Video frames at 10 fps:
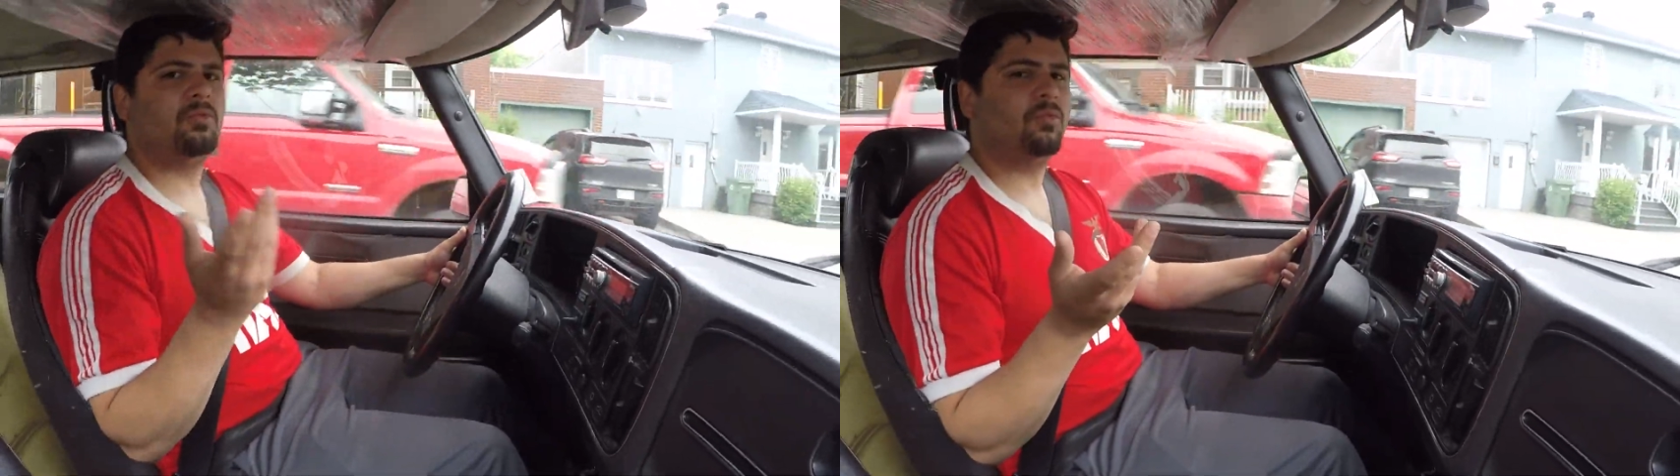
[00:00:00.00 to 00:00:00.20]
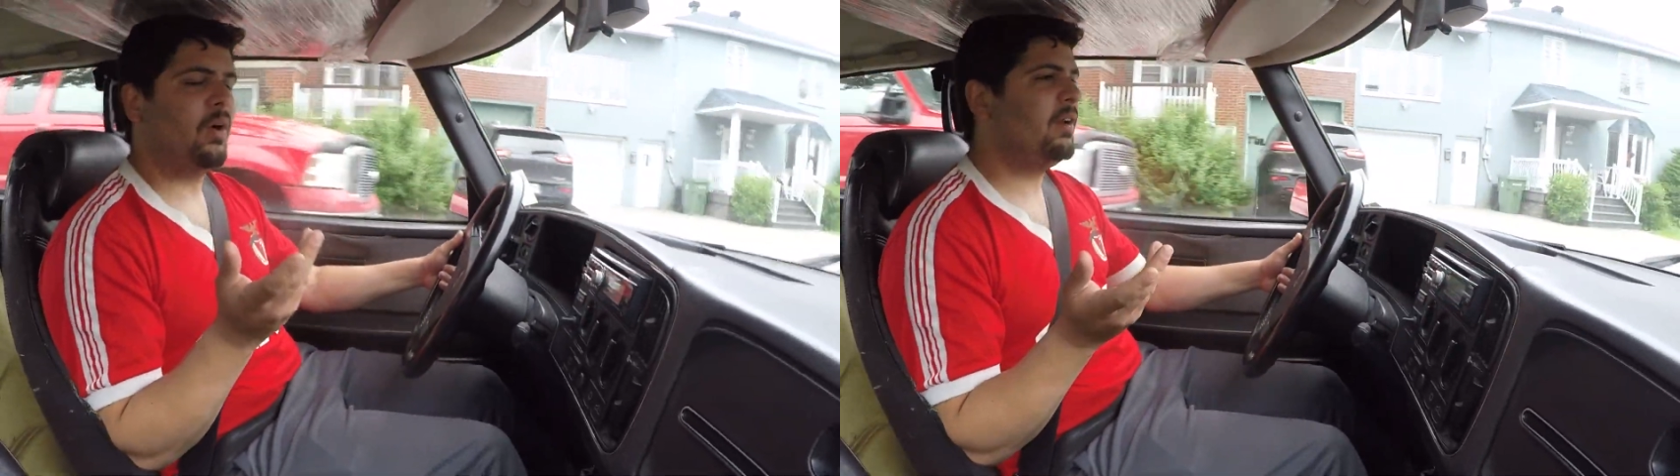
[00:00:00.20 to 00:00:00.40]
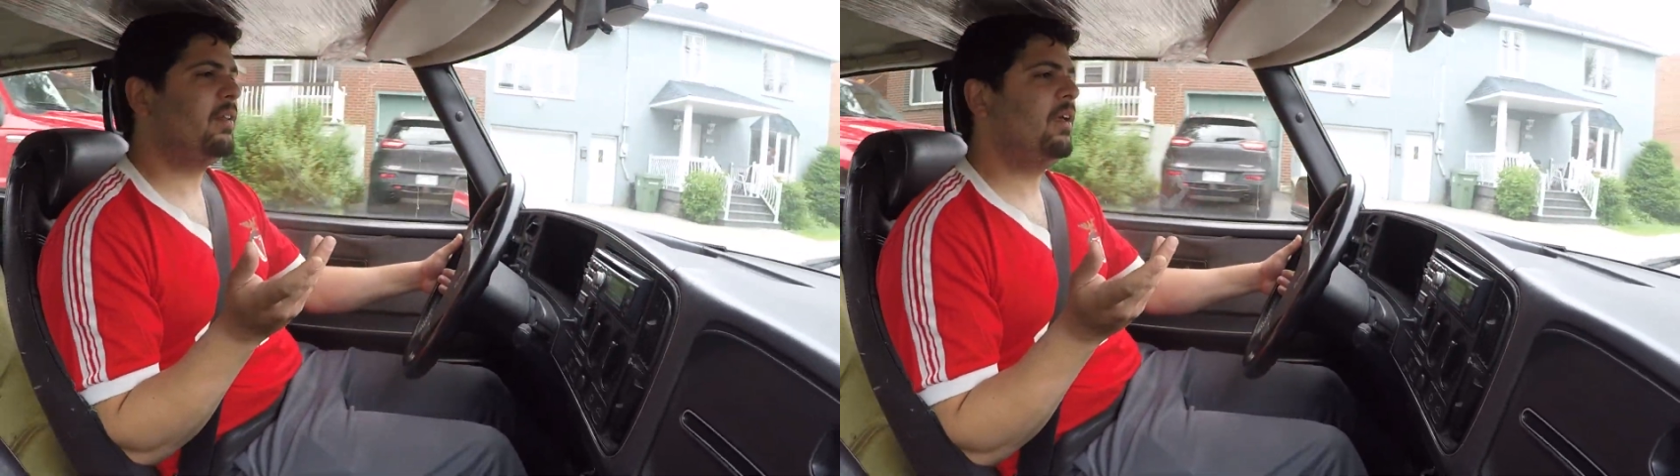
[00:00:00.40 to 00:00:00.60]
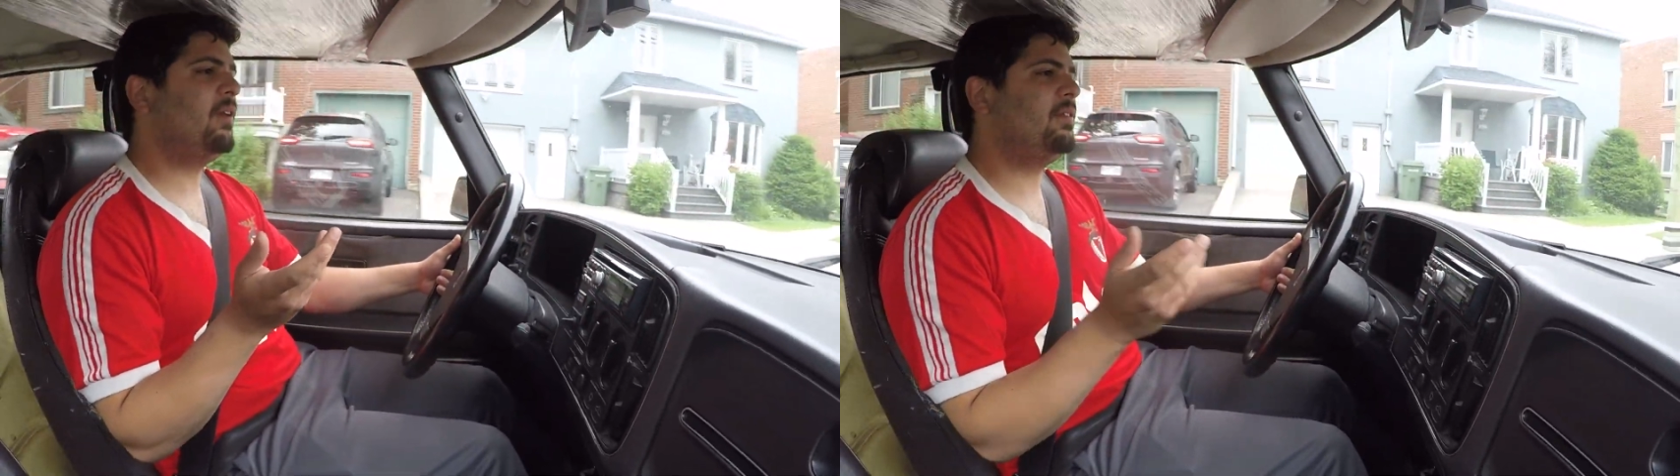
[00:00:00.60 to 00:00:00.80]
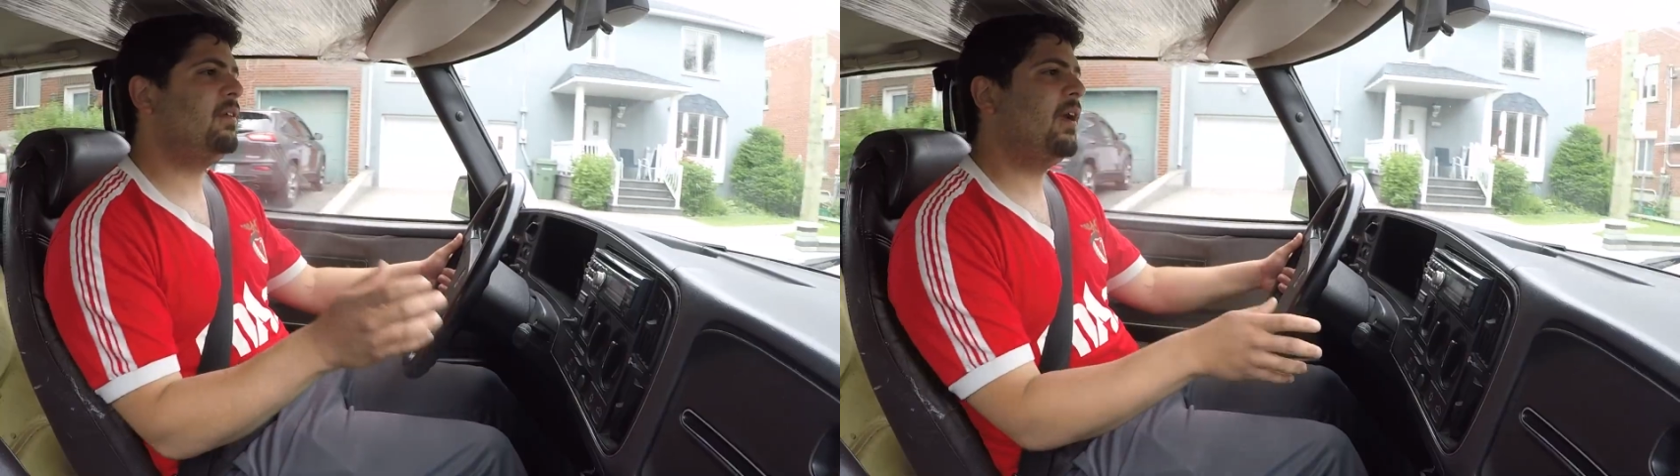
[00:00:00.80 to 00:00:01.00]
running the
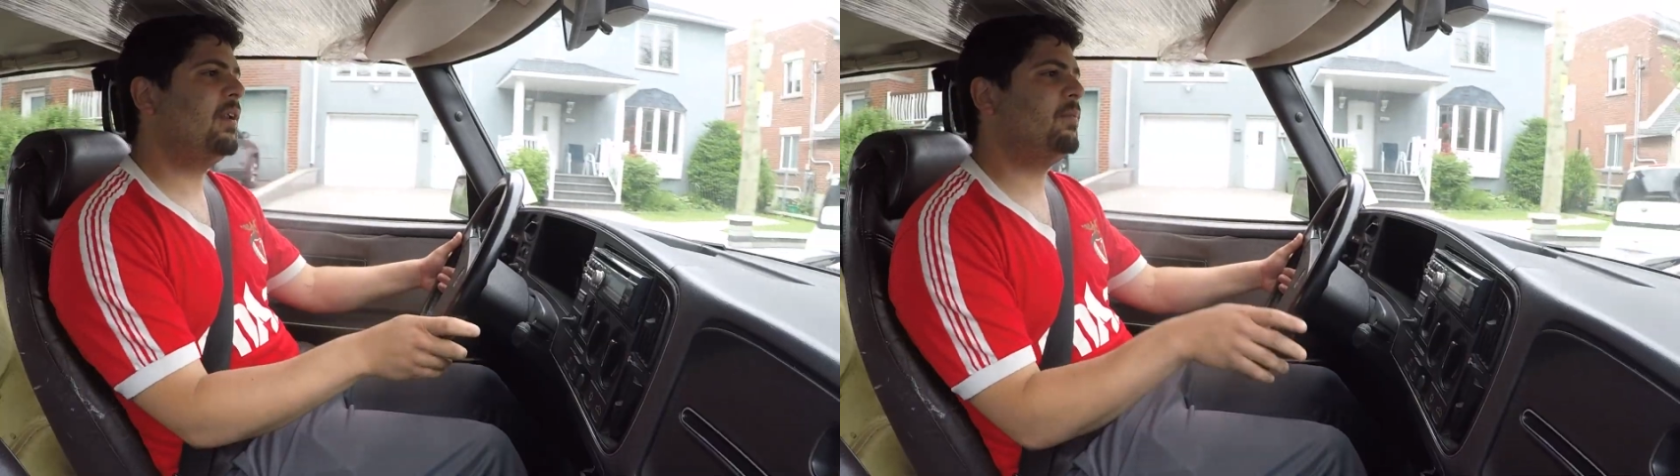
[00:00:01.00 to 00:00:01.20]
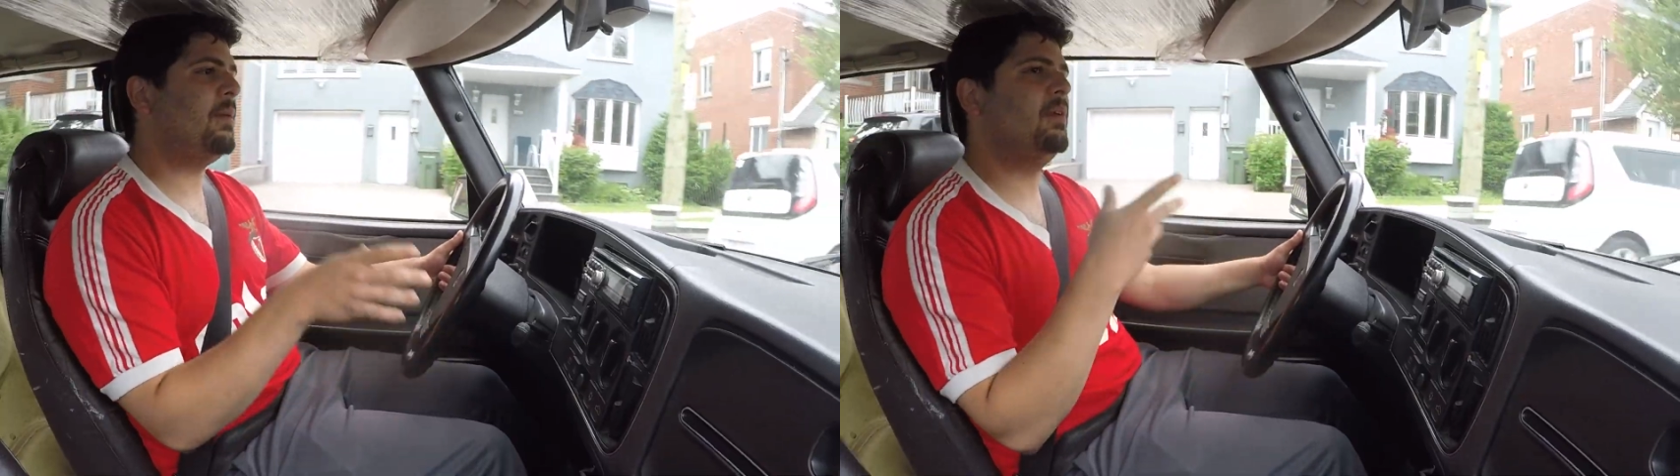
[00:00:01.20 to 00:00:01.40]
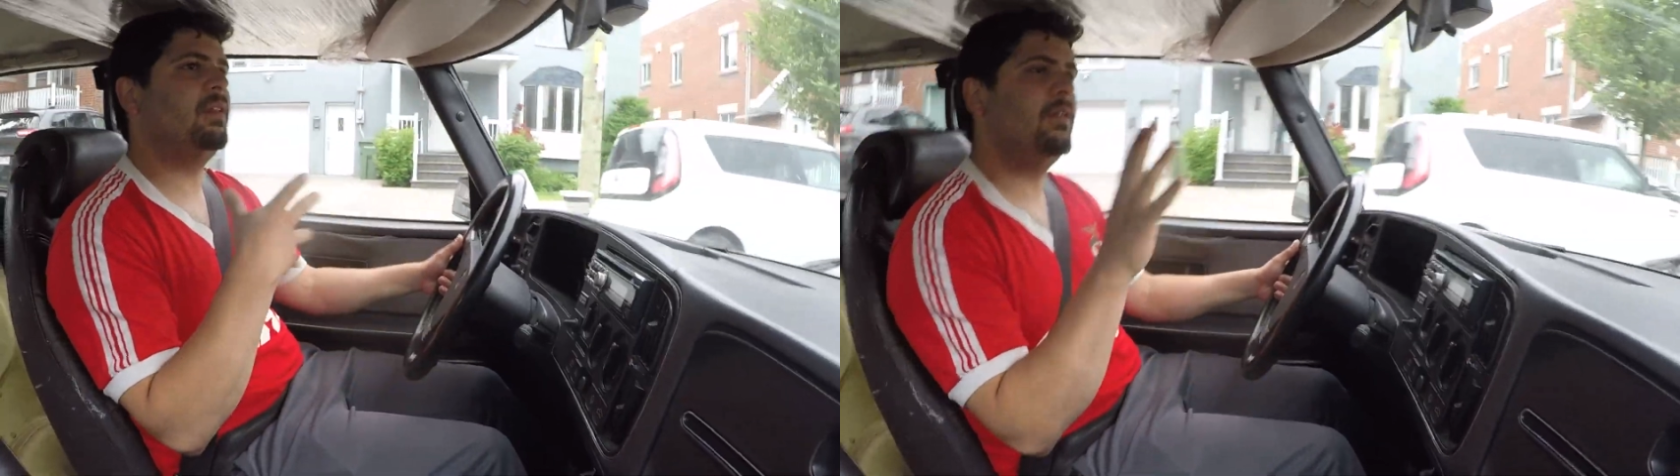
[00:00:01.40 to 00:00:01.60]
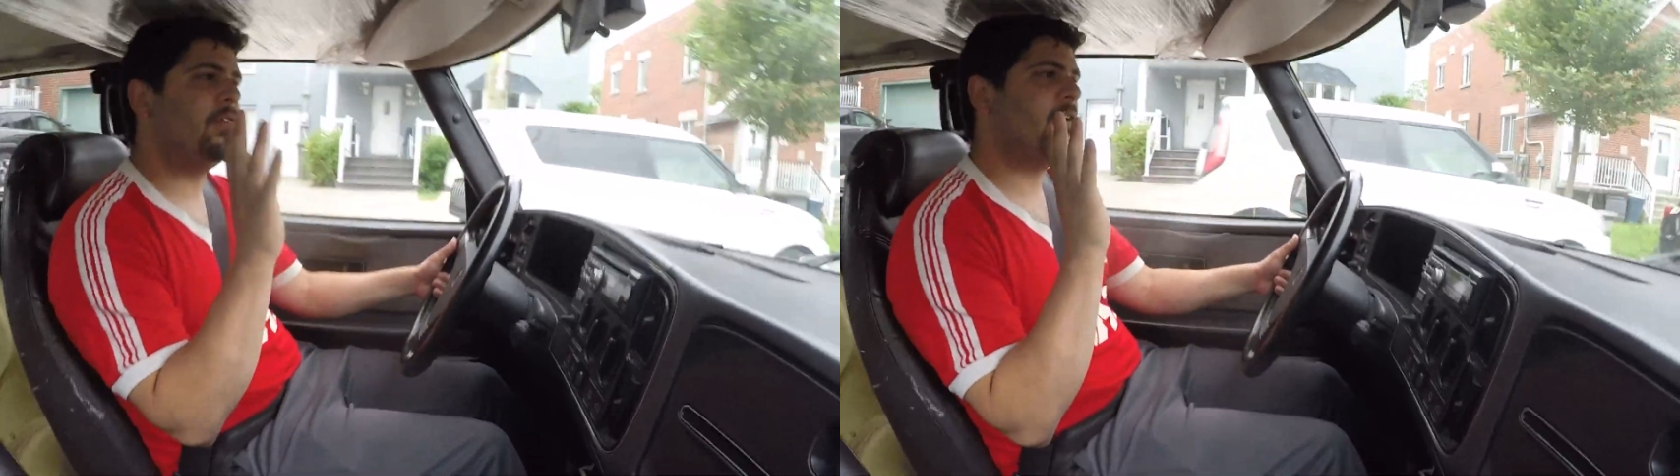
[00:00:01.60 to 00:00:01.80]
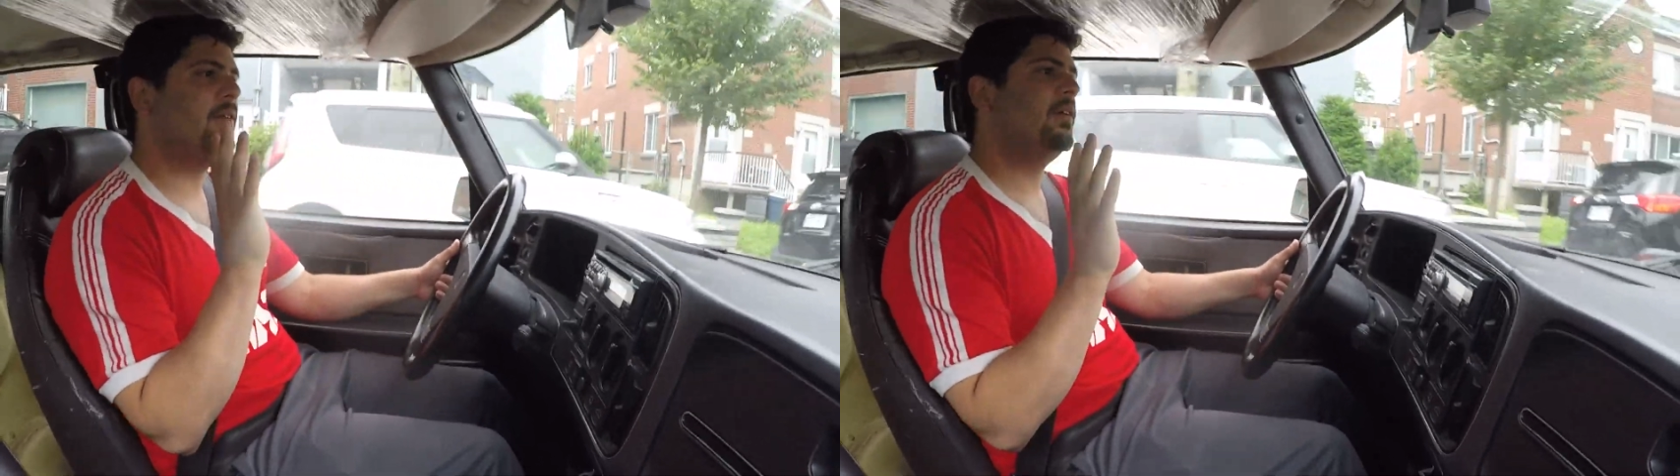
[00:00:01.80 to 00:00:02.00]
AC yet, maybe leave it